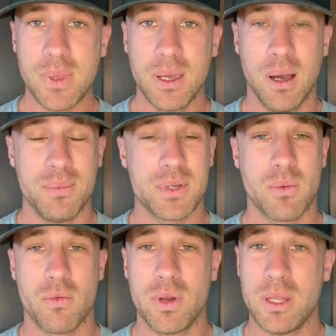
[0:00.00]
There's
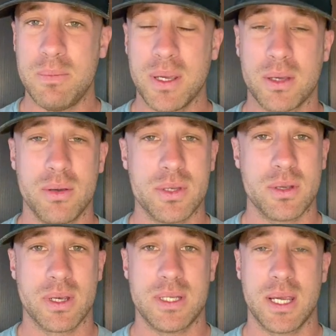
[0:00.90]
some really big coues
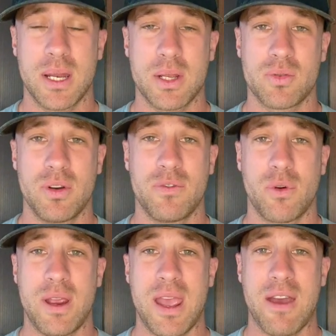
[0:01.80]
deer that get taken out of
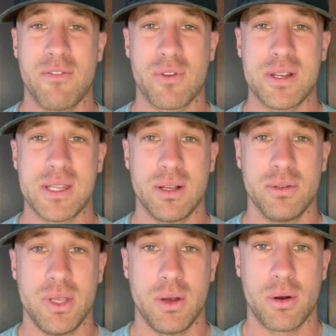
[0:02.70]
24A every
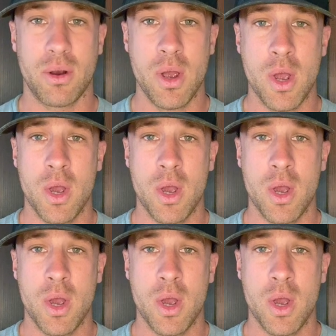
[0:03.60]
single year.